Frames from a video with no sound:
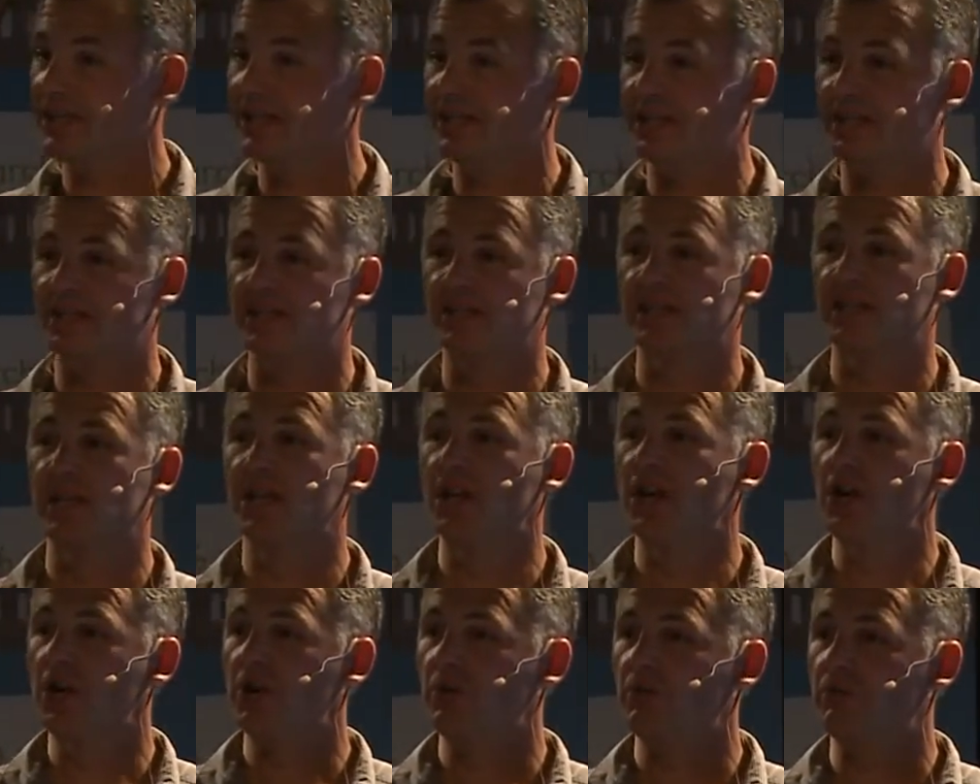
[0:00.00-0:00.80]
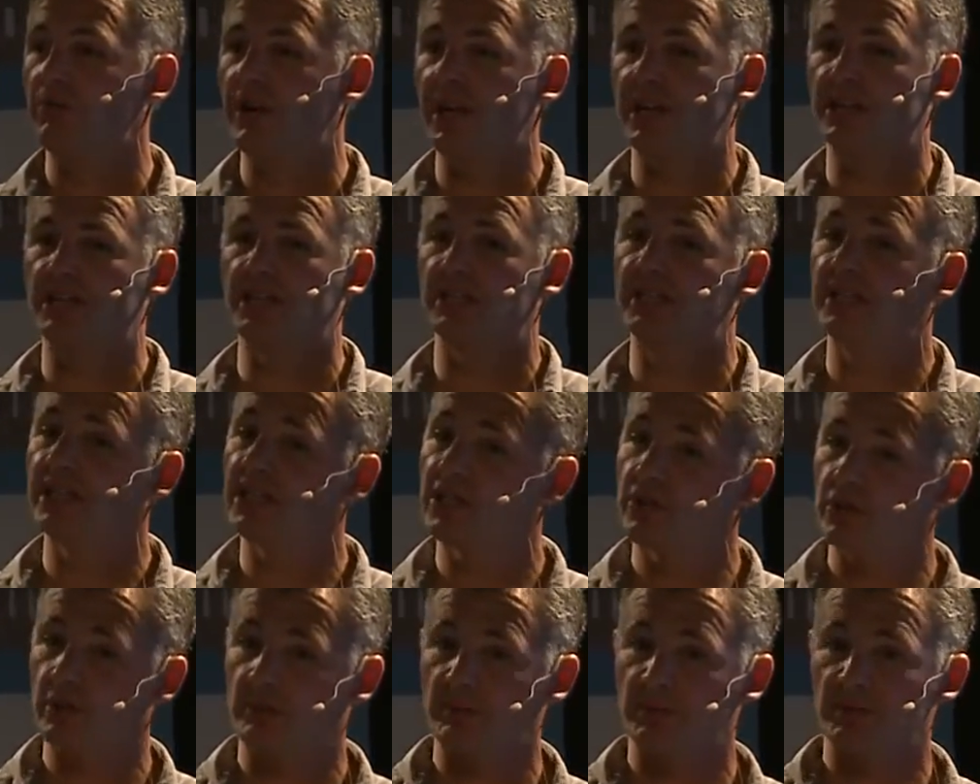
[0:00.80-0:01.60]
things, read the
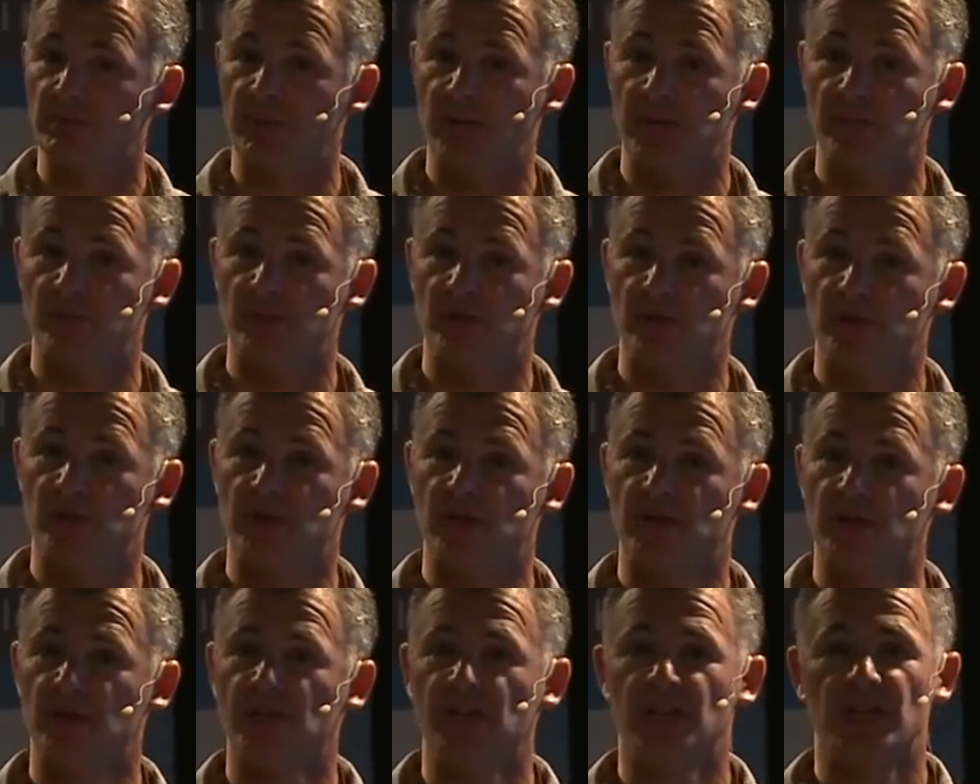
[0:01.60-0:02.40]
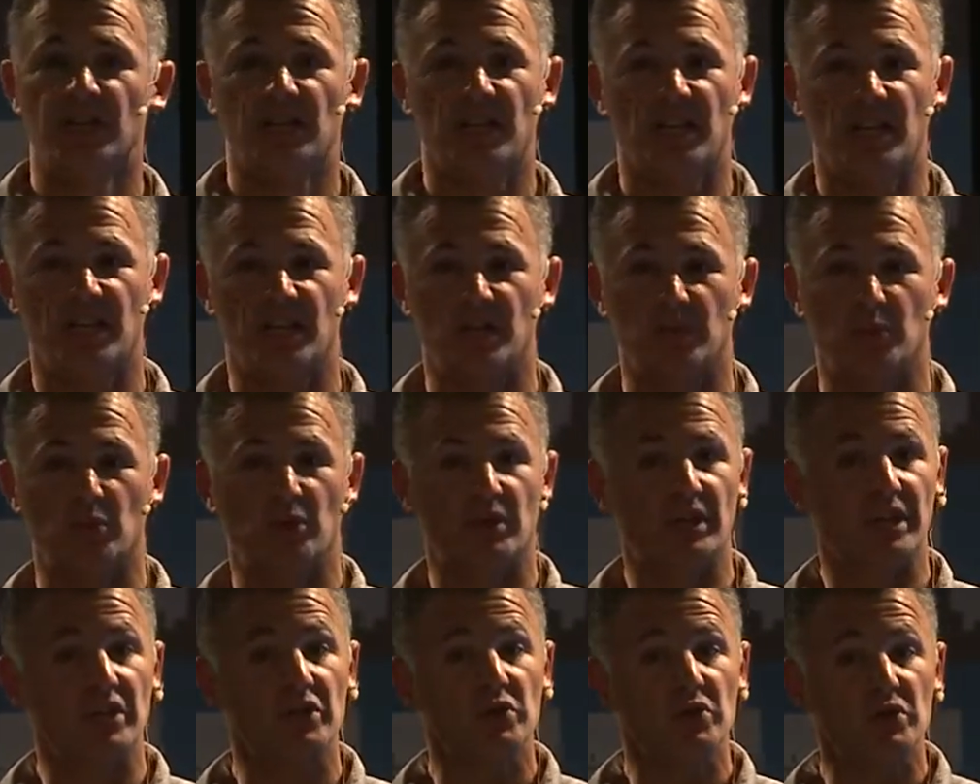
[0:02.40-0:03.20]
DStreams paper, and
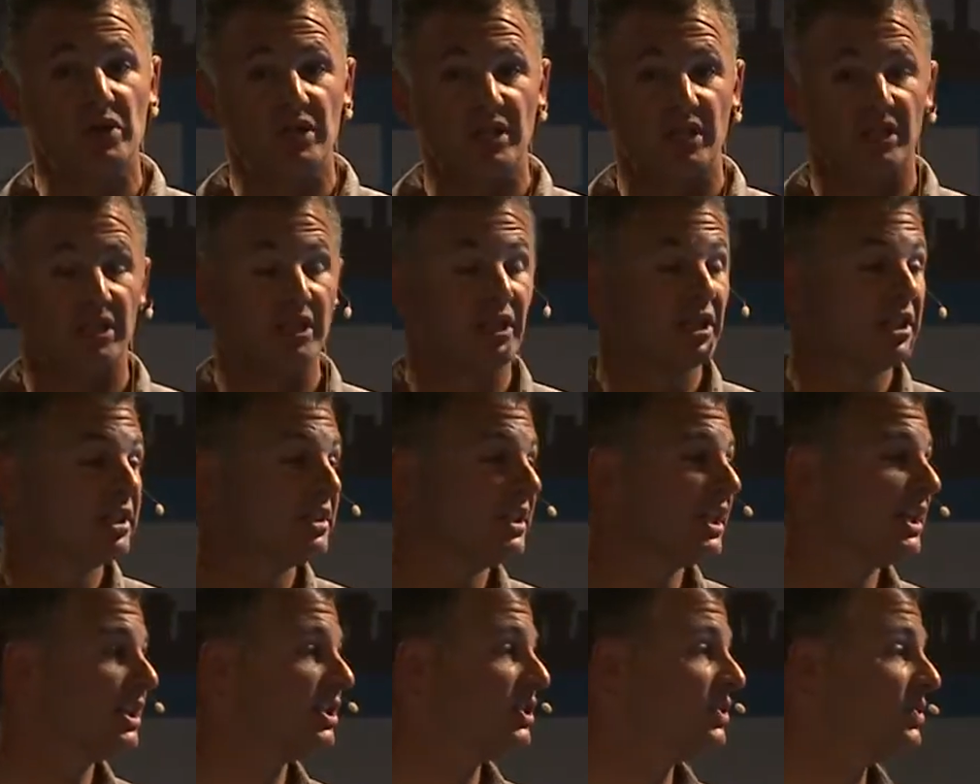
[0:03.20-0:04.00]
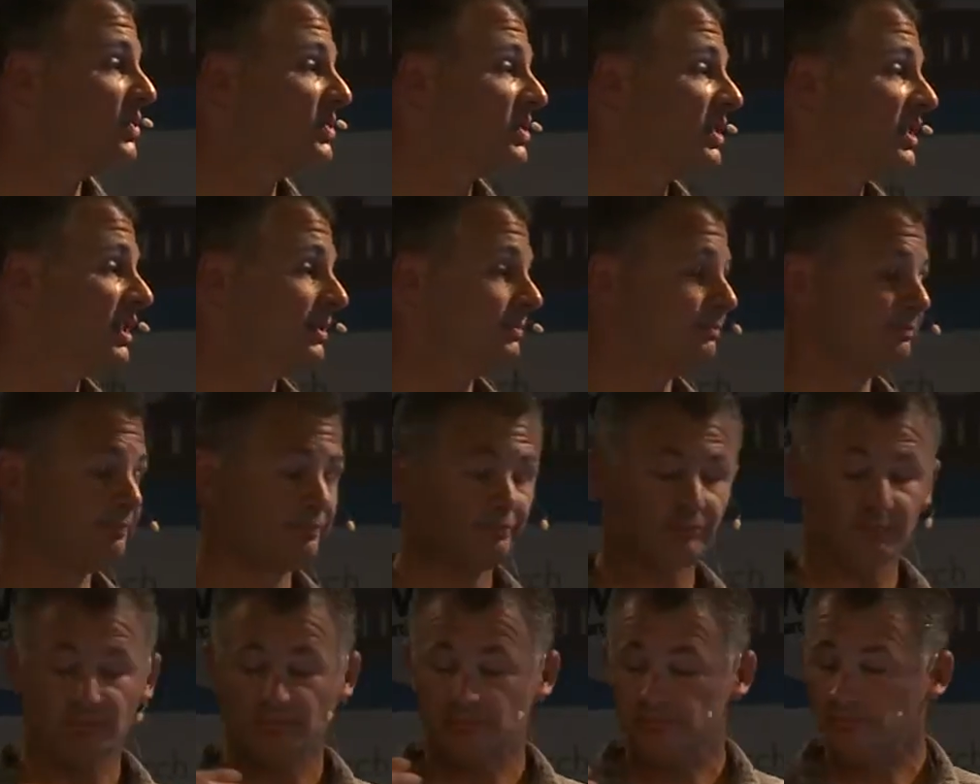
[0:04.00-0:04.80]
were interested in then using
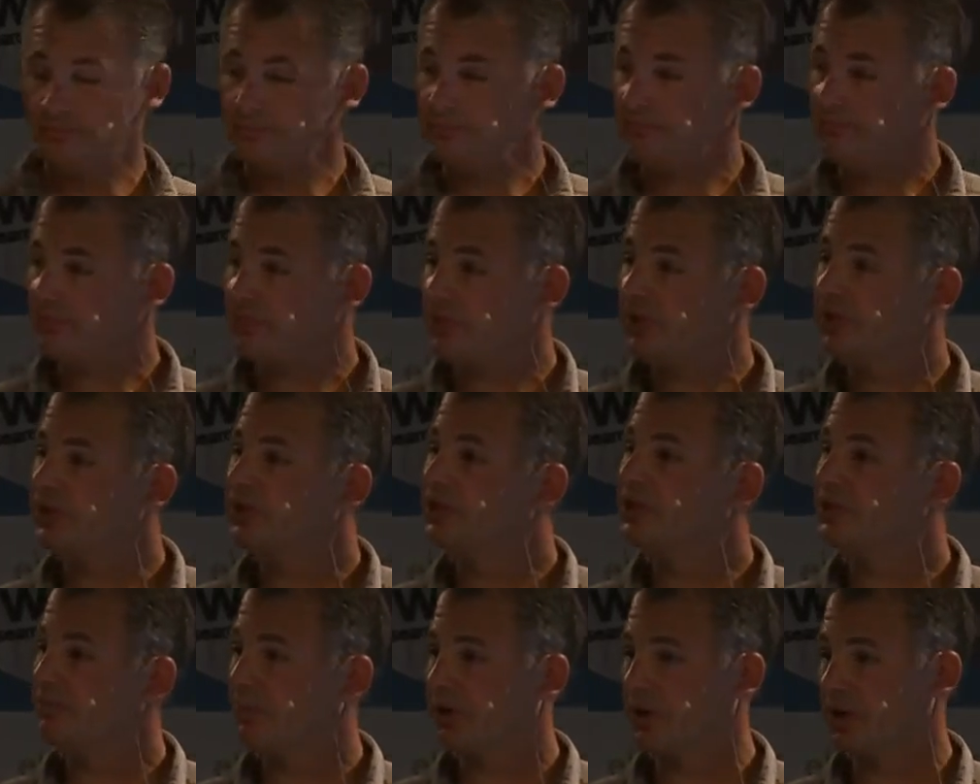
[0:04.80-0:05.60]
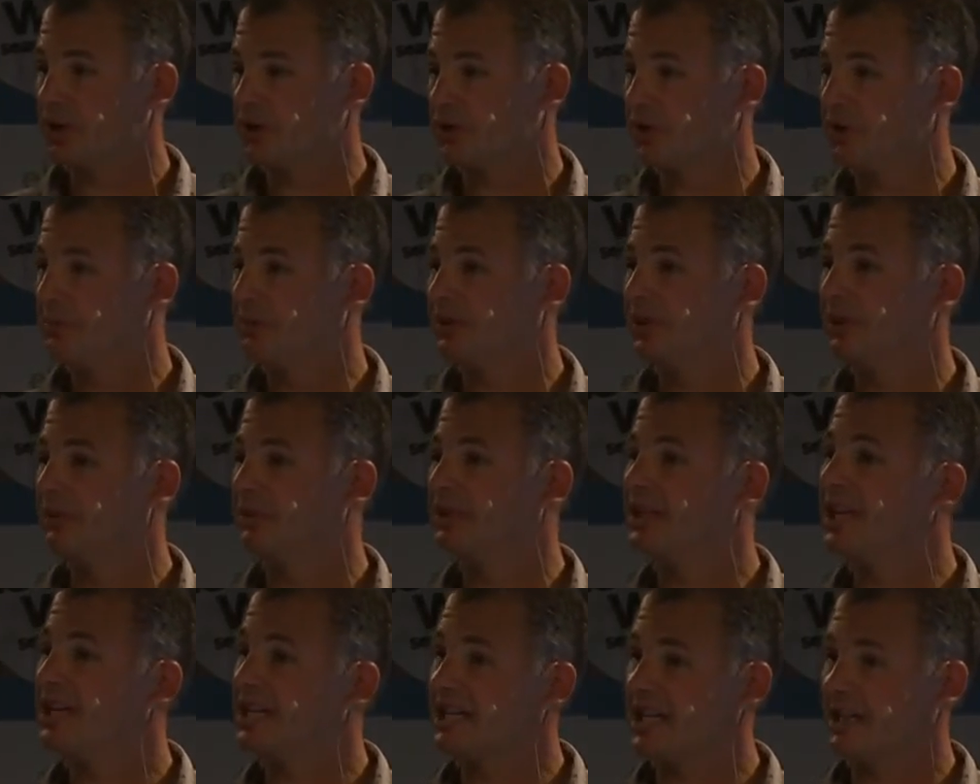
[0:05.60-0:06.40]
Spark Streaming
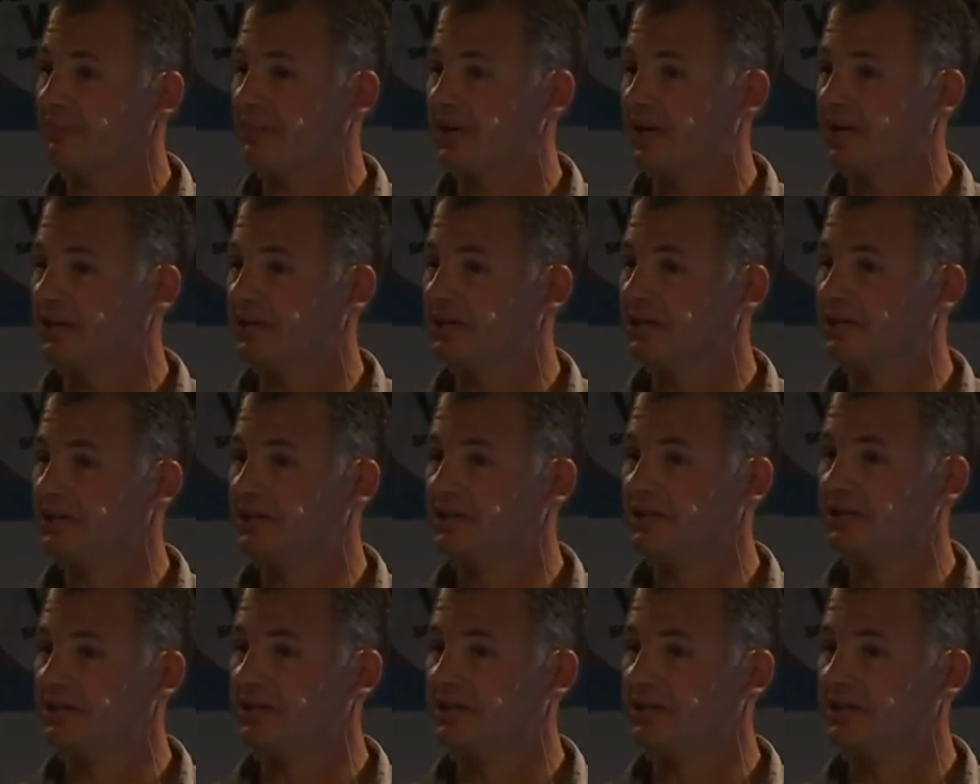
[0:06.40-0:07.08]
when that came out,